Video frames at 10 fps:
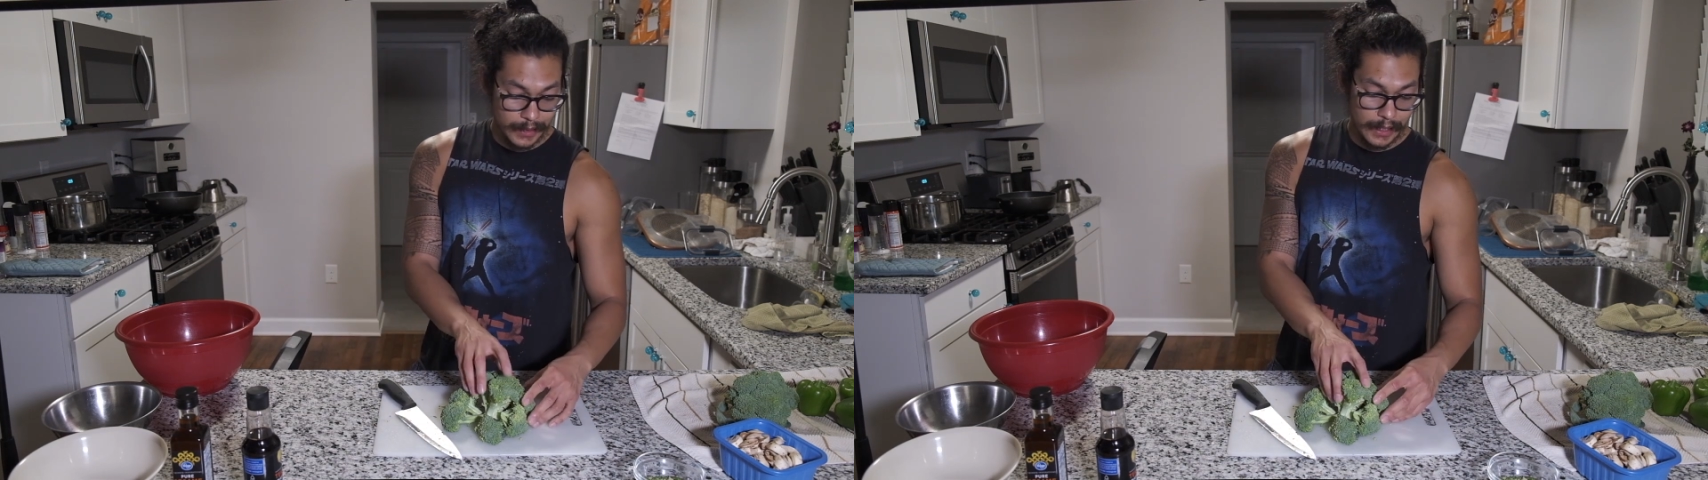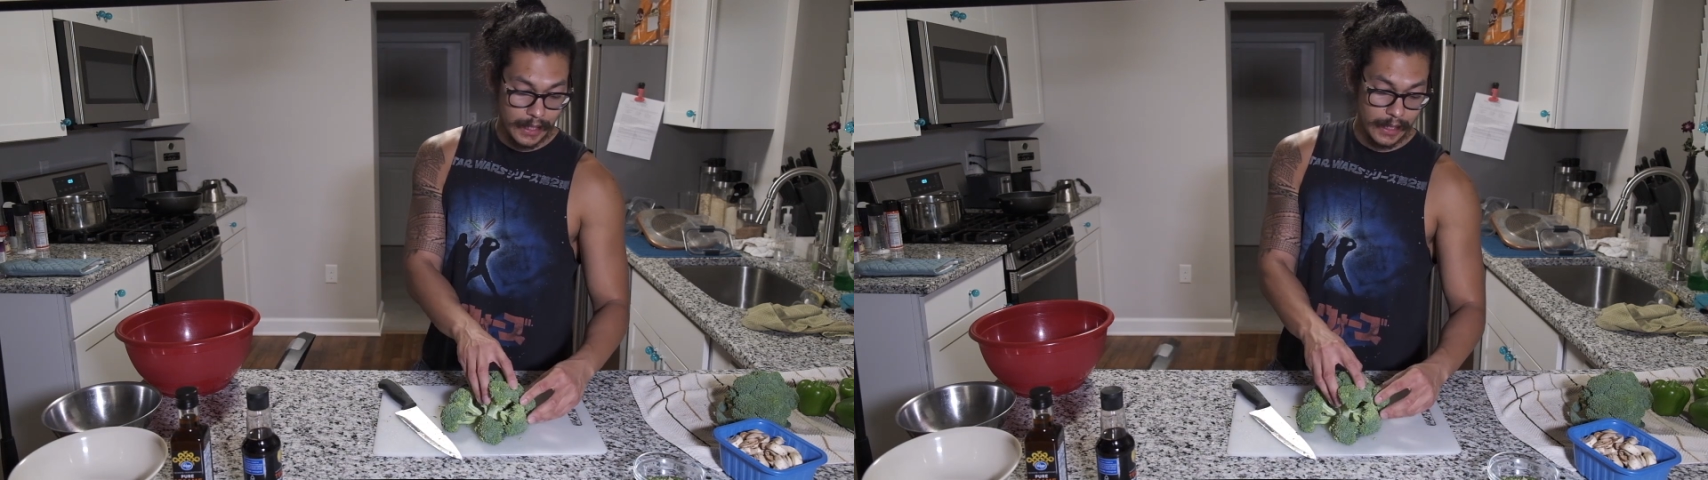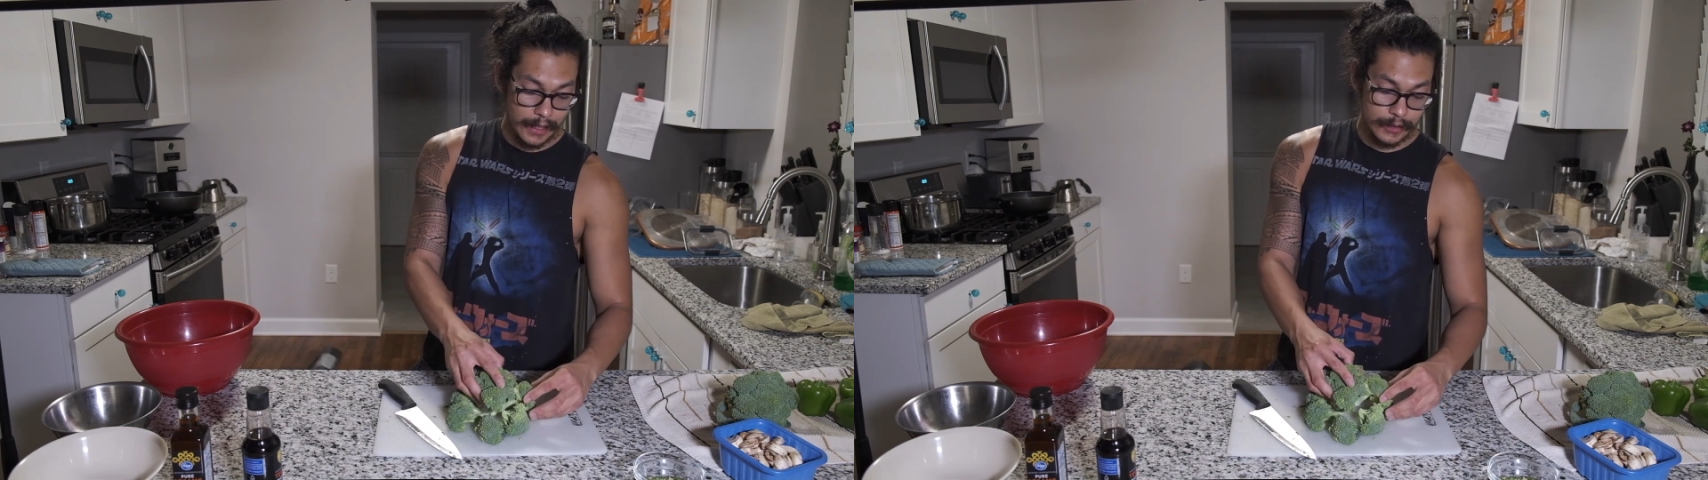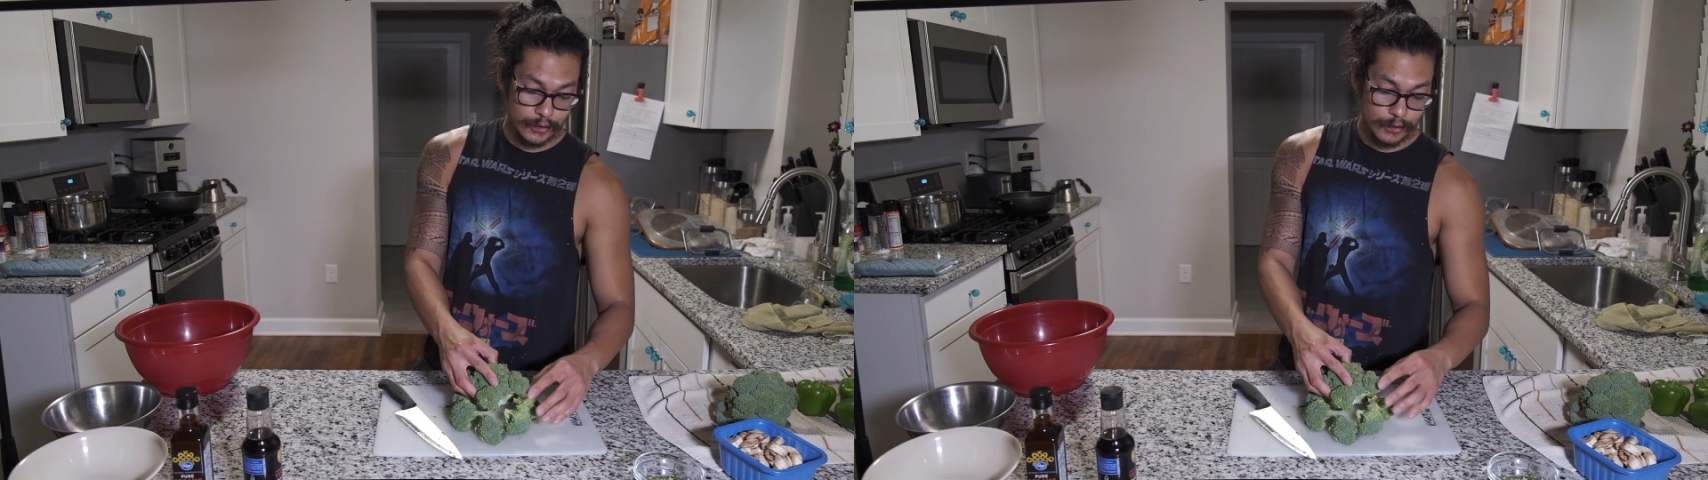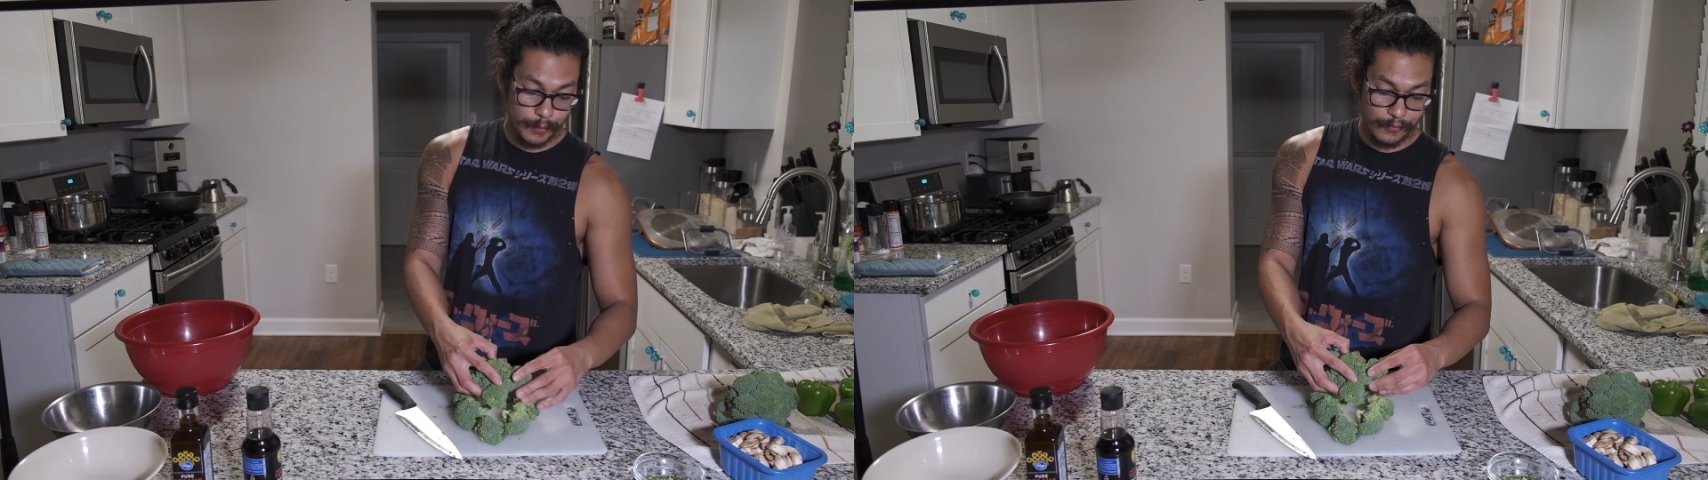and it's
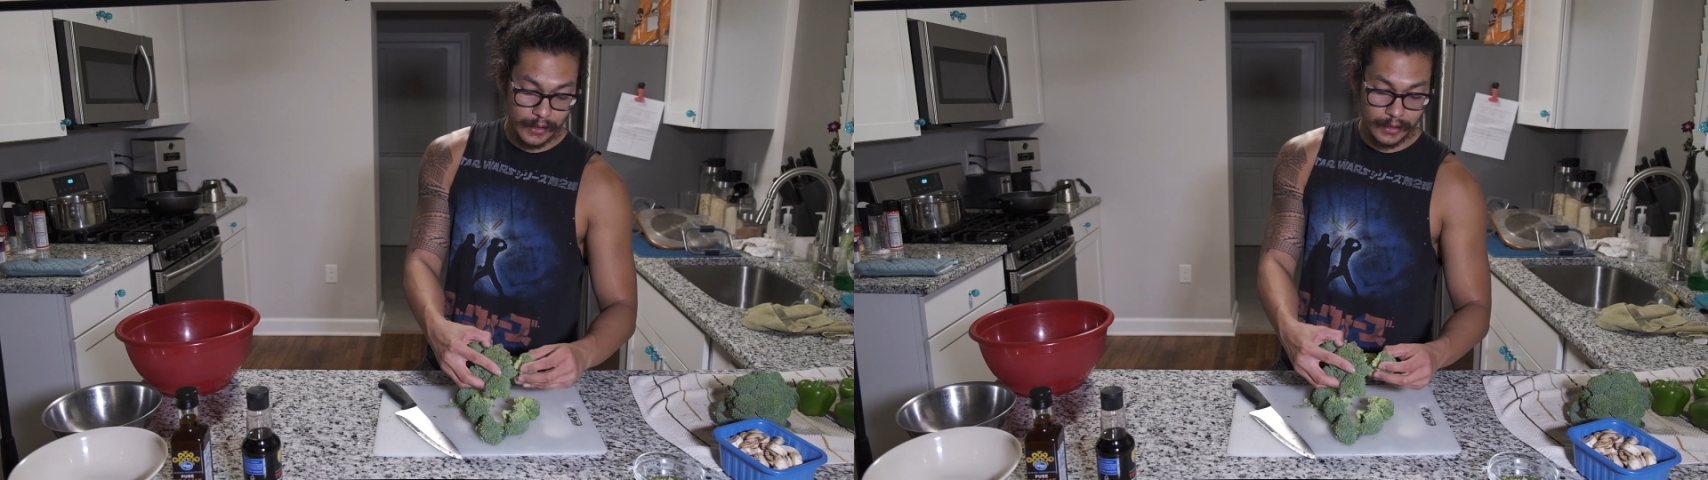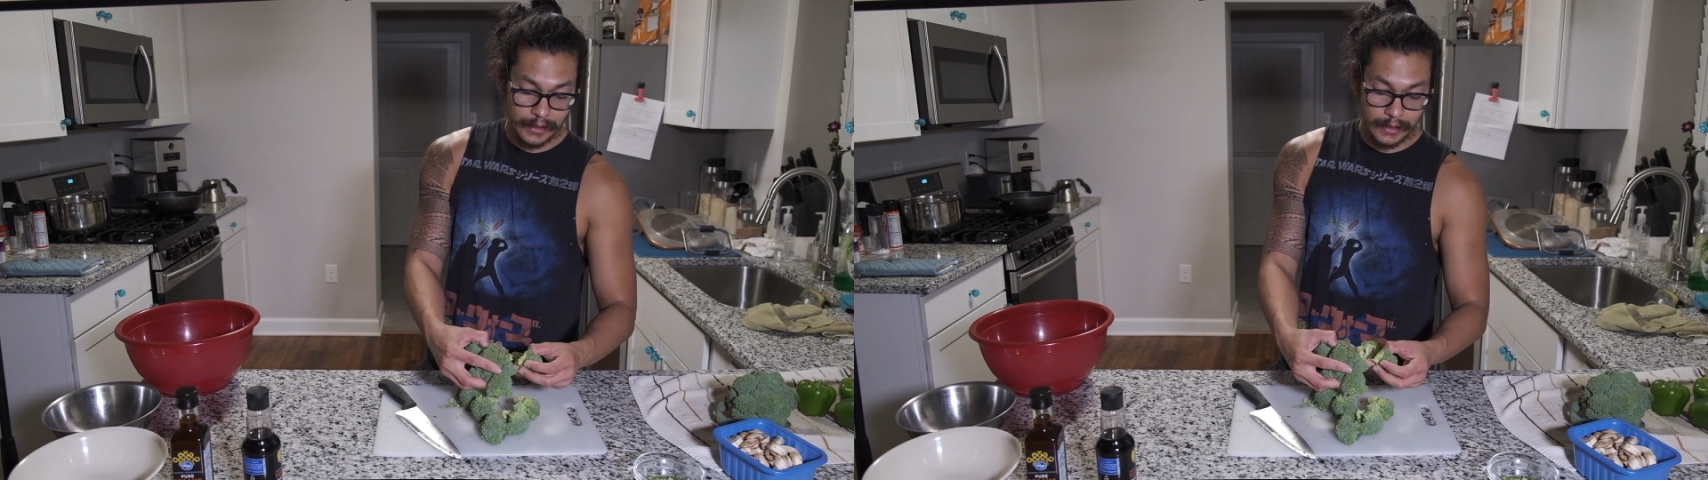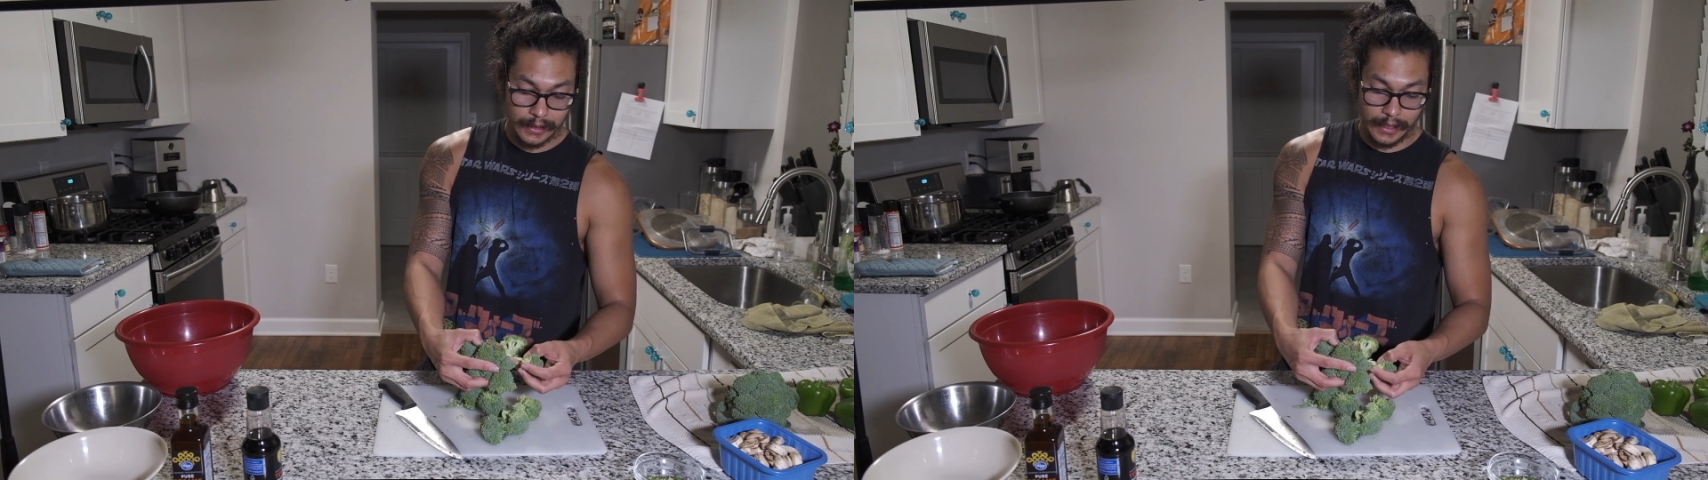super filling